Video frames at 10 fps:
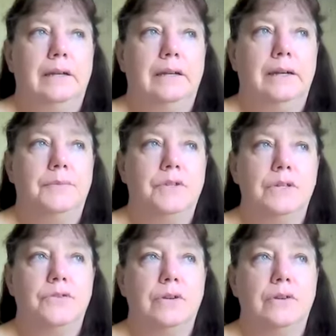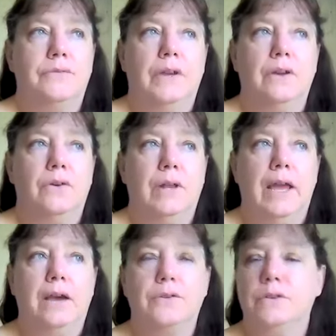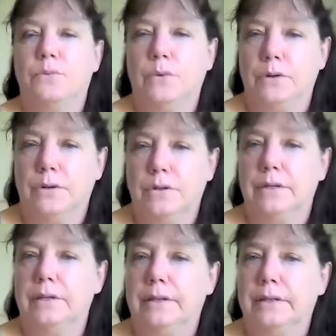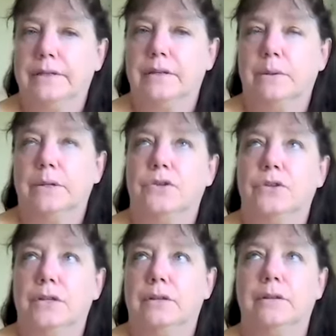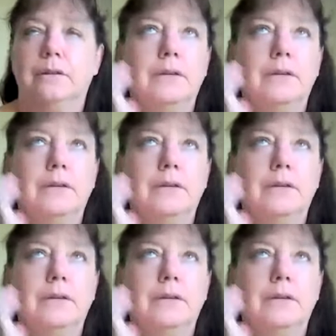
I'm just trying to figure out how to word this question